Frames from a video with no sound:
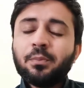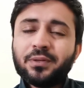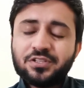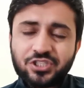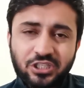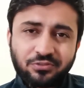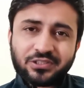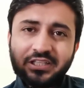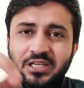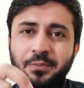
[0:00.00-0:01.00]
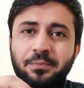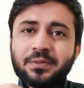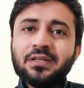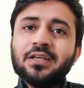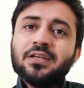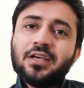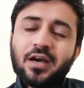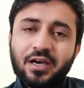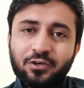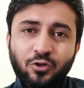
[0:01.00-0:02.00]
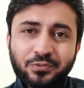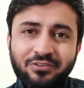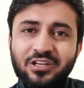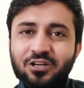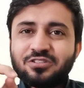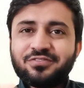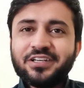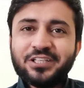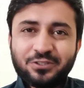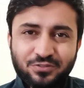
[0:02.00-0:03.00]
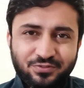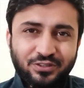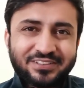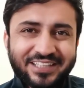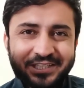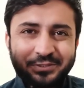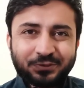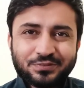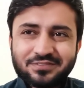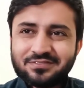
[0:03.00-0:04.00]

Please share it with other people. I hope they will also find it useful. Thank you.